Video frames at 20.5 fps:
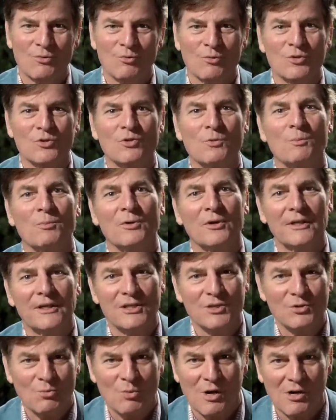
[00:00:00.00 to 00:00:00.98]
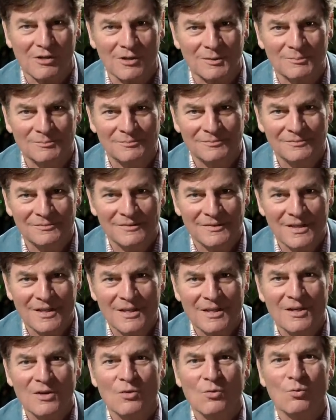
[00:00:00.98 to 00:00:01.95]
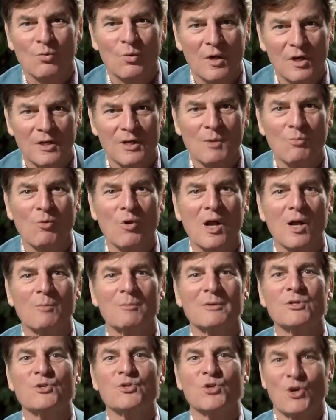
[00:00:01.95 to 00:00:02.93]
Would you please welcome William Wellman,